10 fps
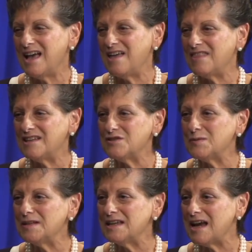And that's
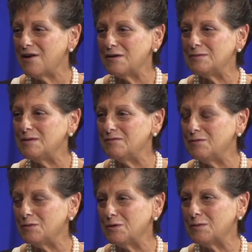really carried me
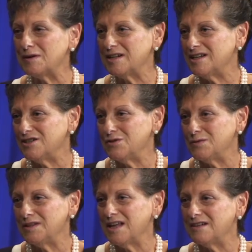forward into
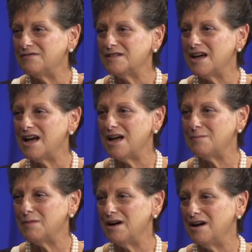a
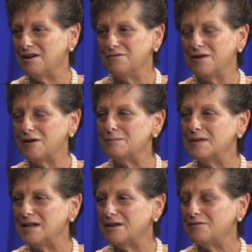lifetime of very
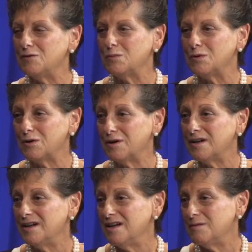meaningful work,
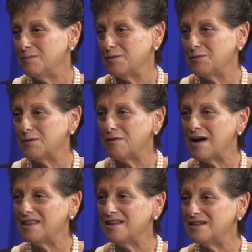both where I
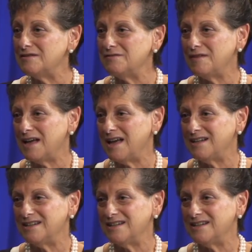live and